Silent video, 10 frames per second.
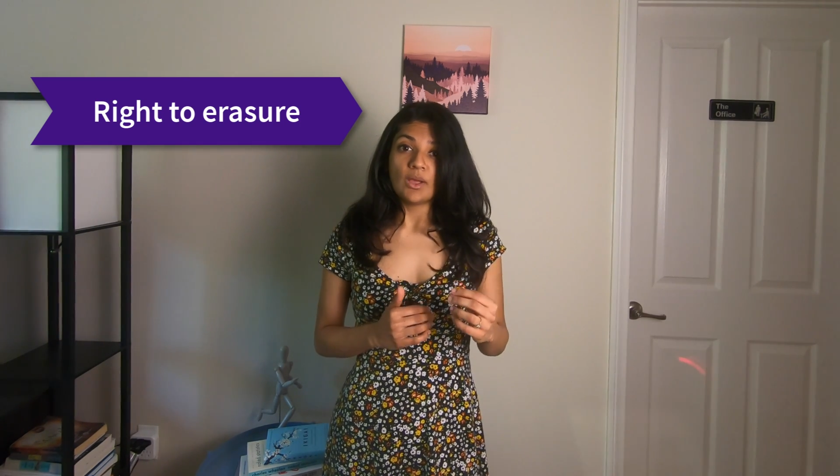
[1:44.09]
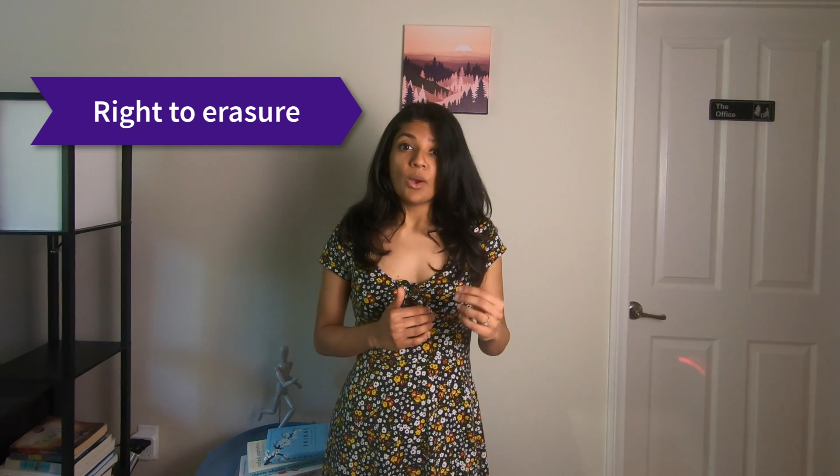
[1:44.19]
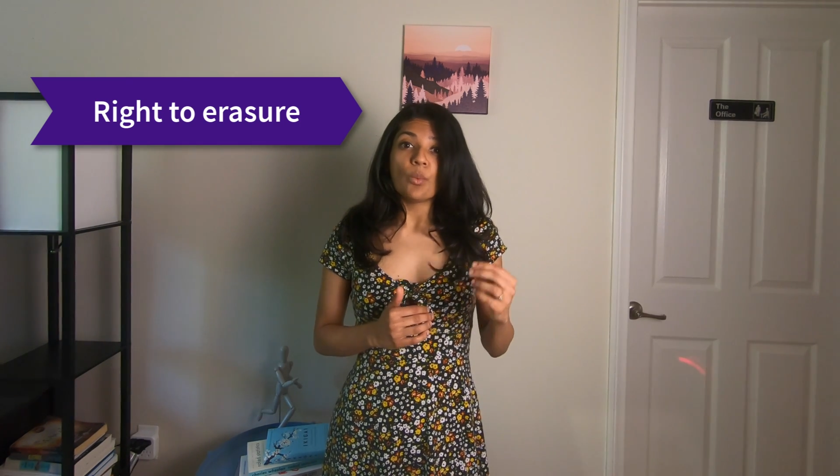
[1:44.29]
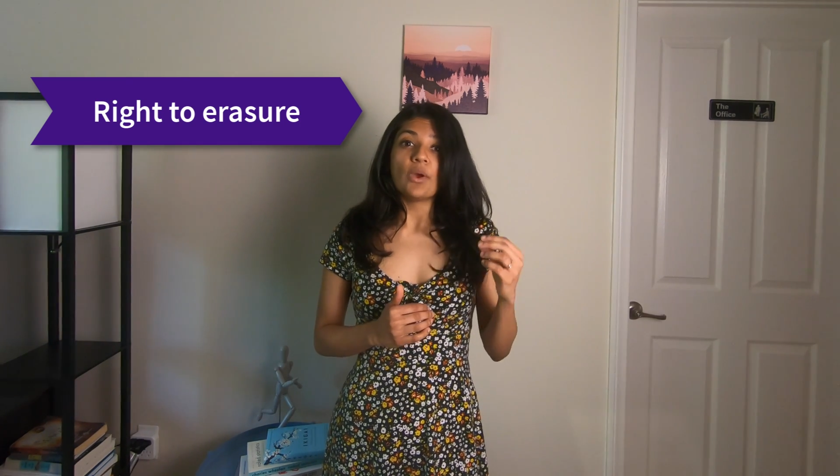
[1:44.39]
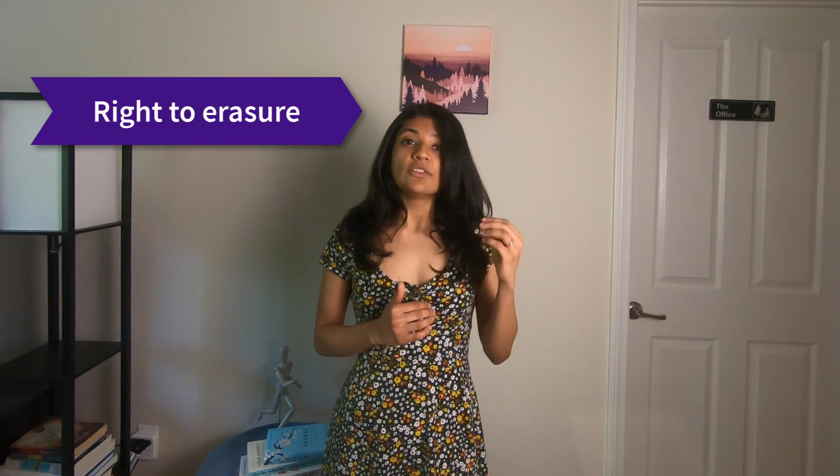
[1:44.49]

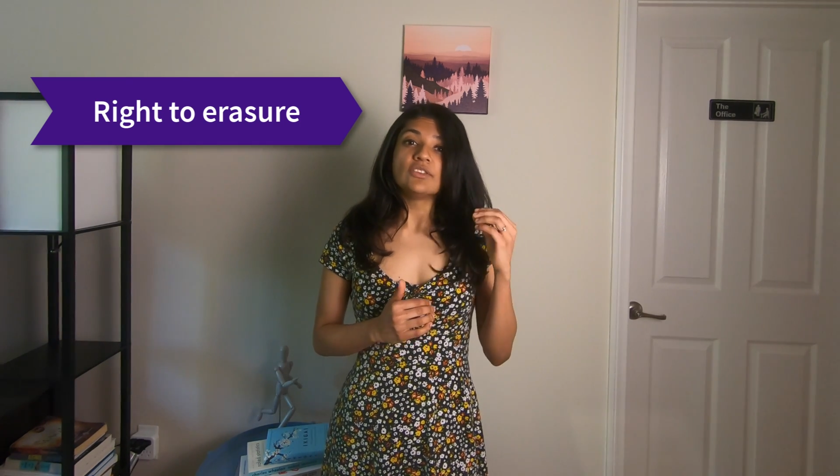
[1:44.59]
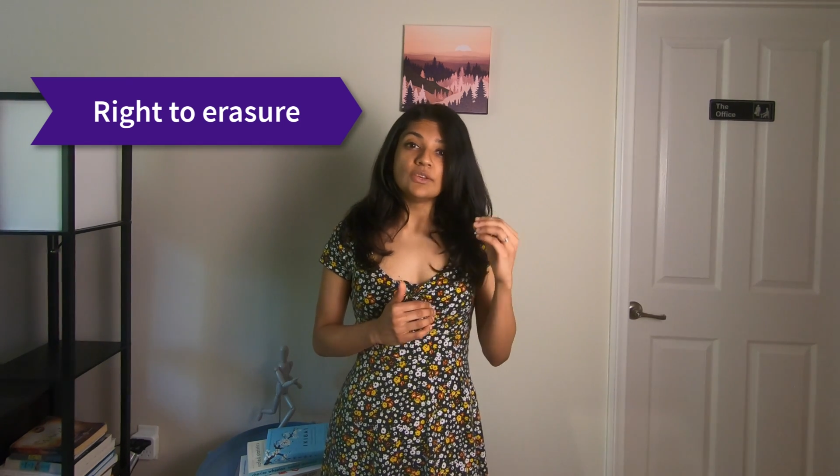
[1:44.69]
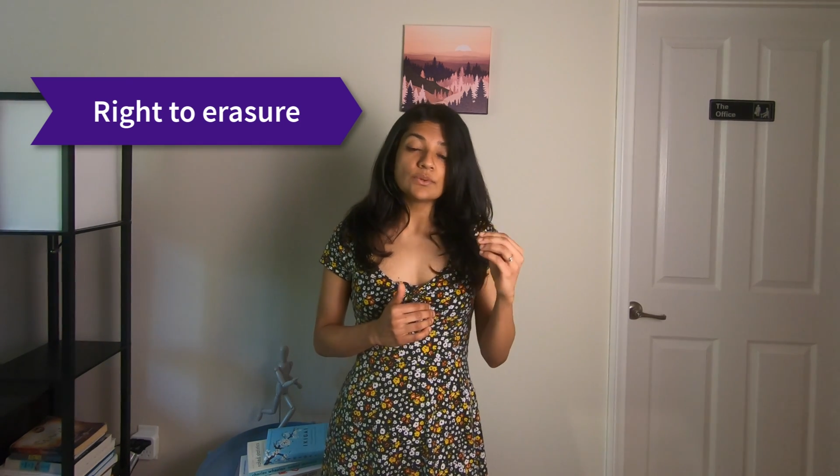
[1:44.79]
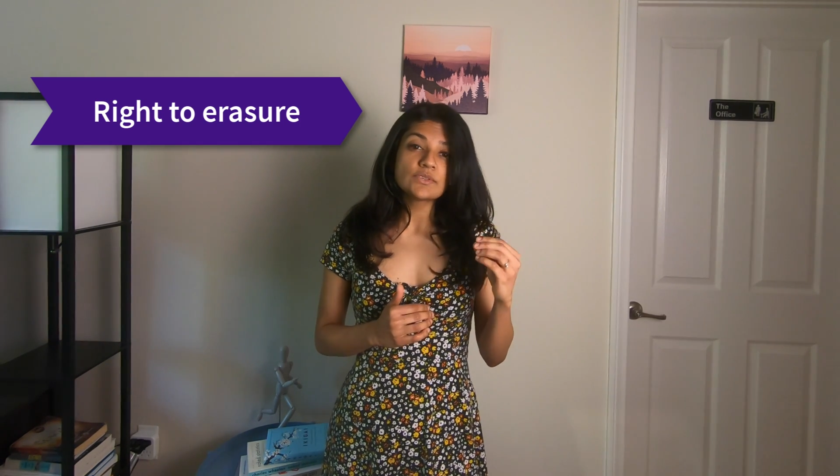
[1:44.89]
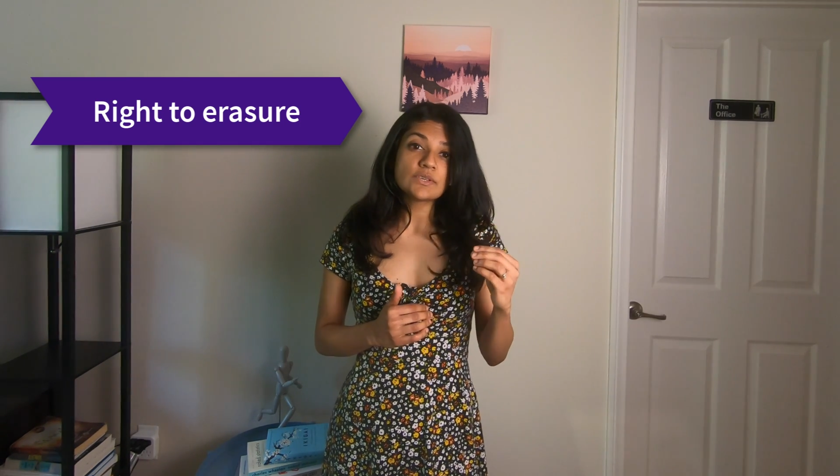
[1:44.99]
where the
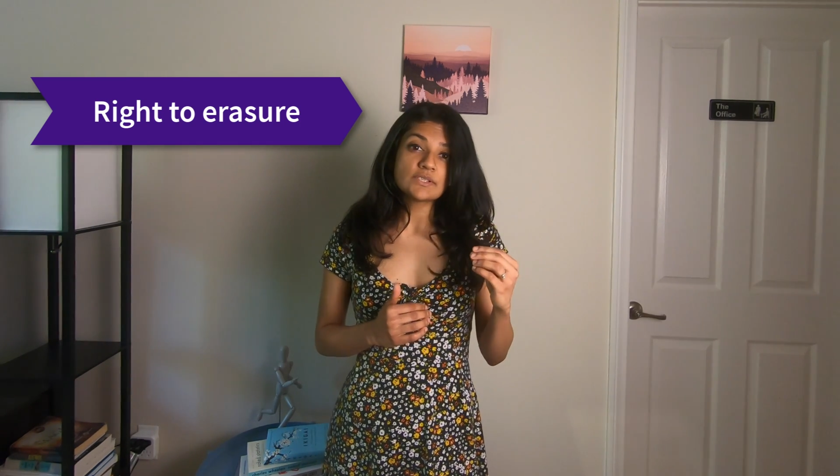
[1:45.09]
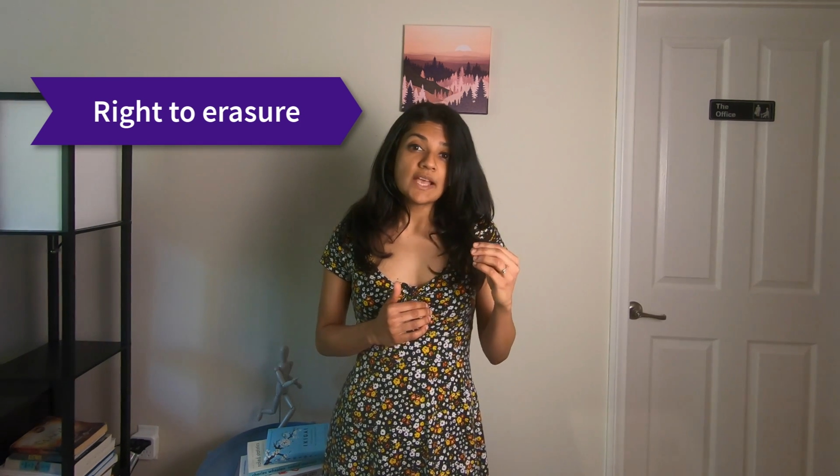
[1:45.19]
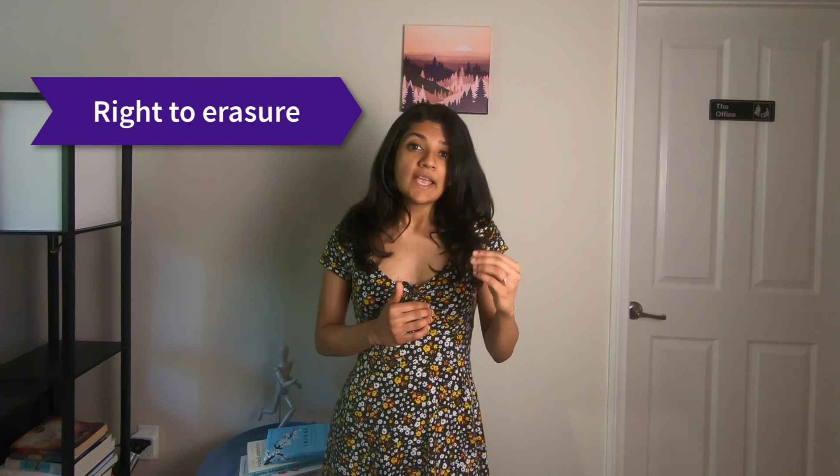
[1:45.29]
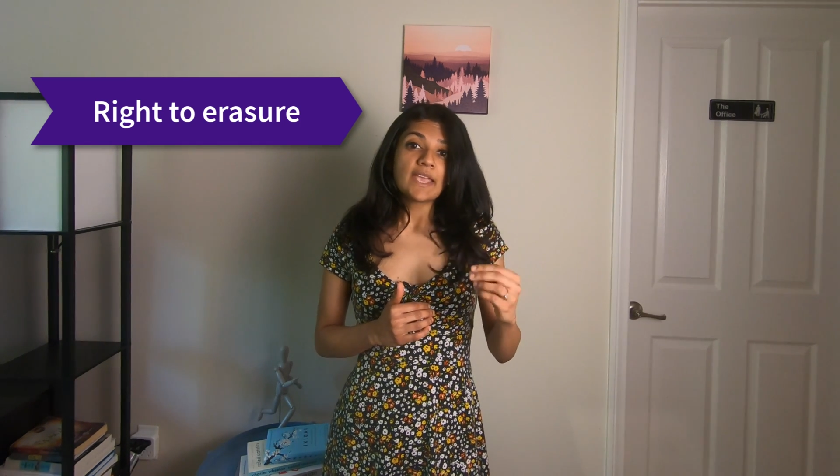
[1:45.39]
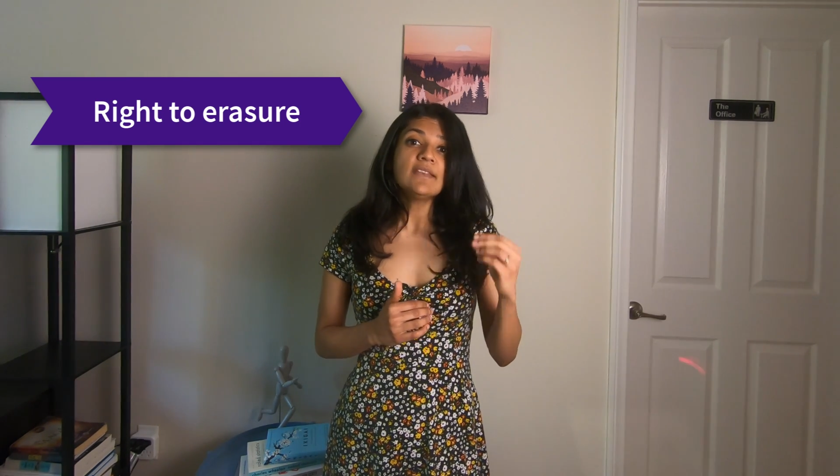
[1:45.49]
users
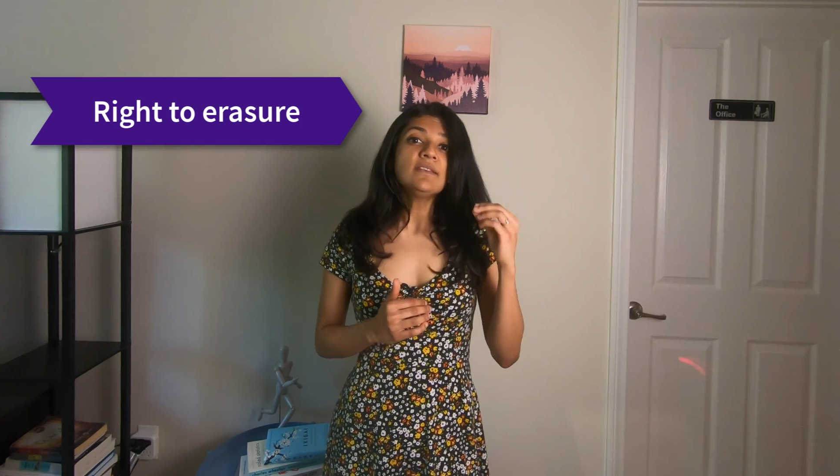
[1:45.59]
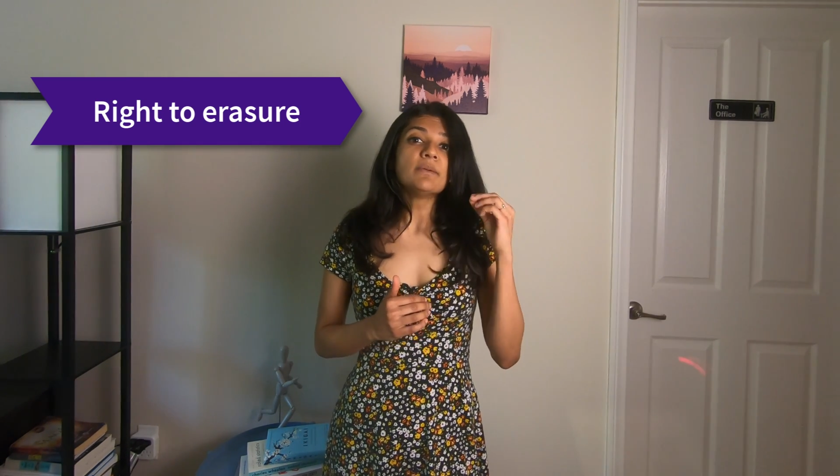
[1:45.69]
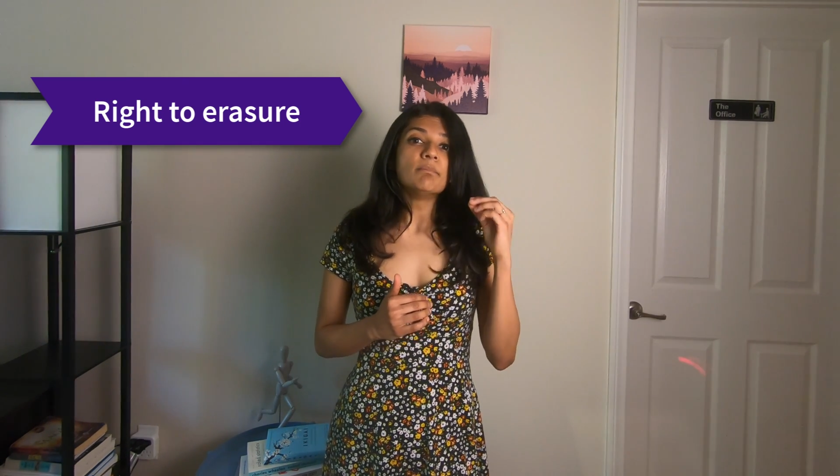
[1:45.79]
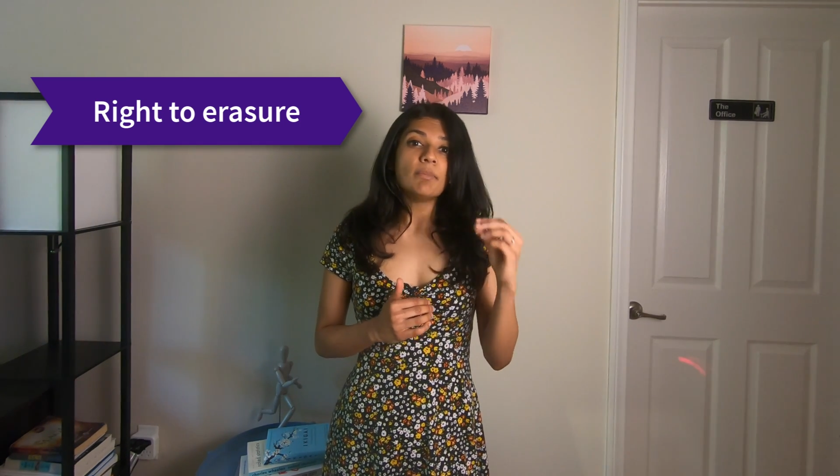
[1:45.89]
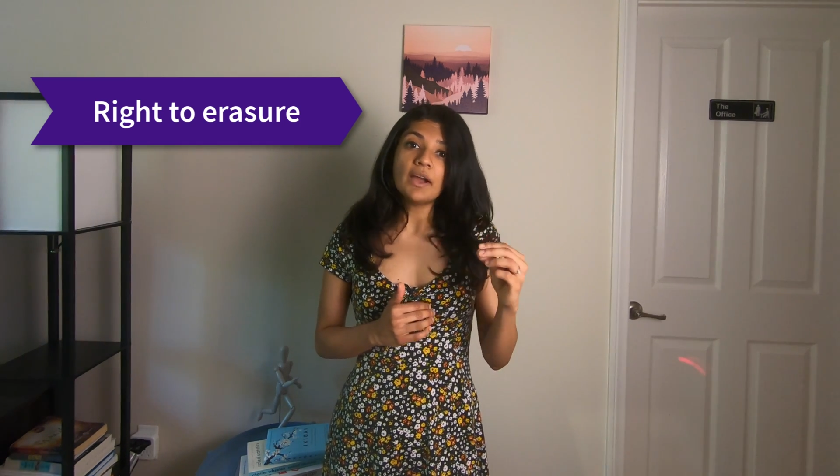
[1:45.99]
can
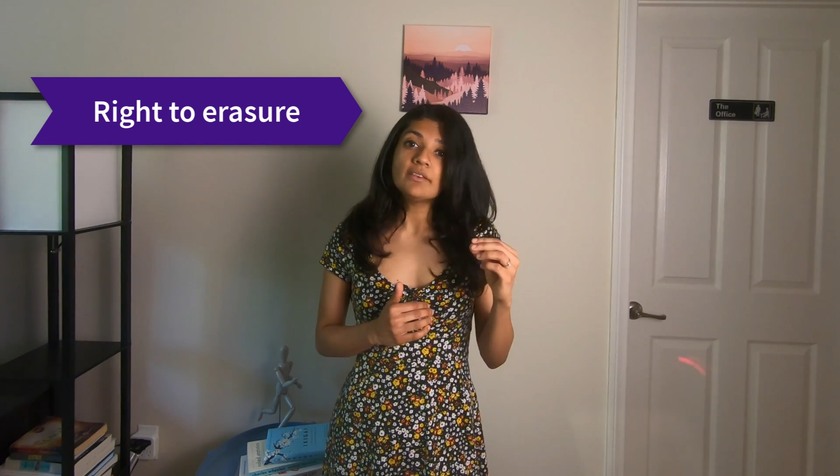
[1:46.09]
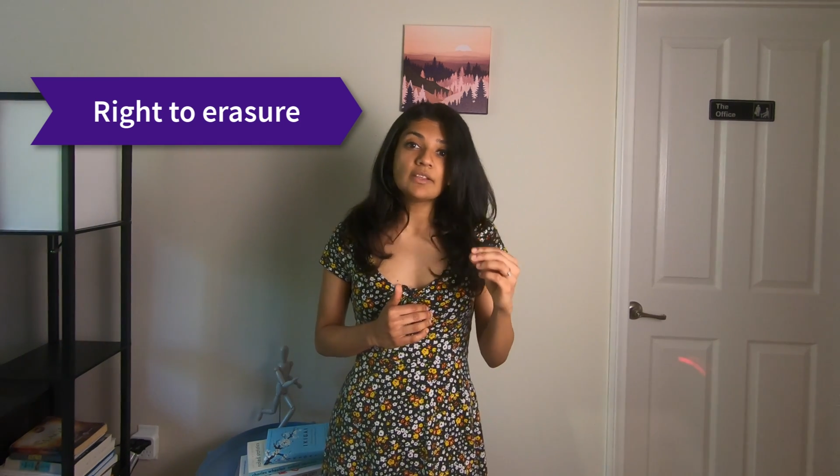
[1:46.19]
demand